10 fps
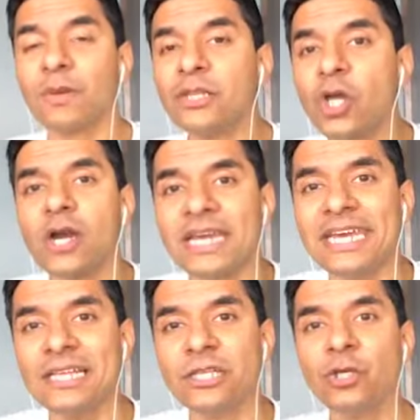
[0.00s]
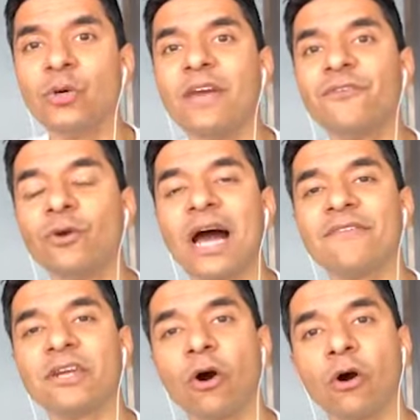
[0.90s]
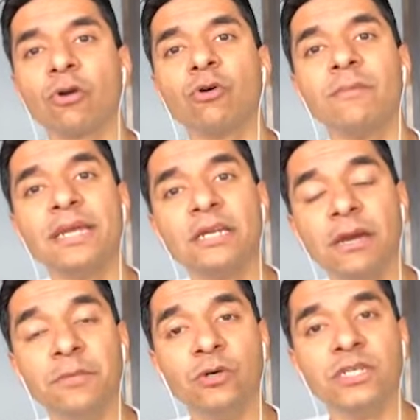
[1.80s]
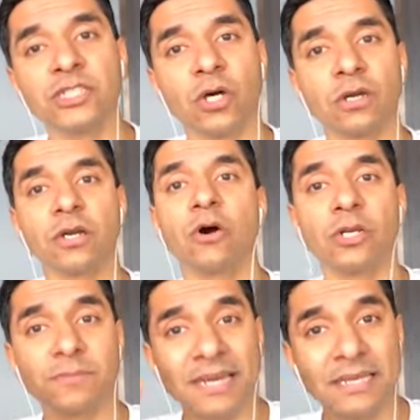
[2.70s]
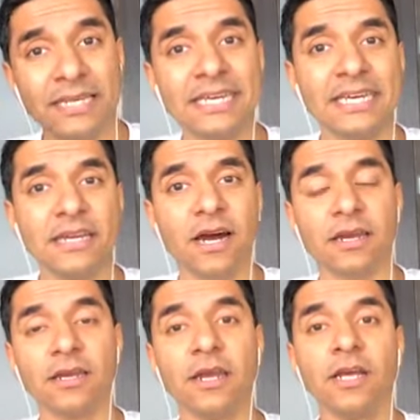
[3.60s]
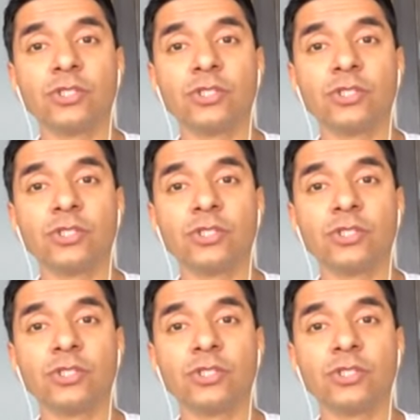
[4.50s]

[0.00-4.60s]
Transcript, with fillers: It will not heal you if you have an autoimmune immune disorder caused by a leaky gut.